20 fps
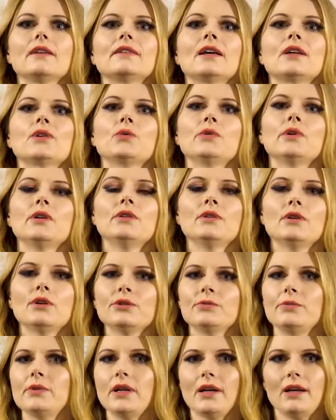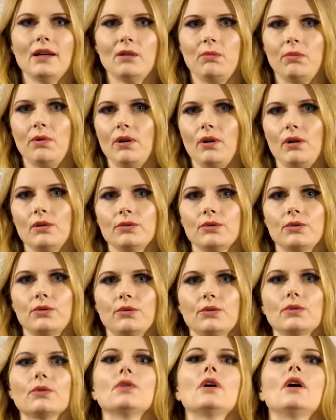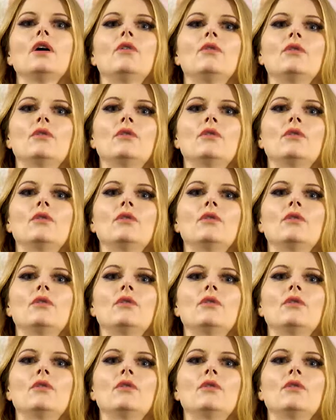that will not be able to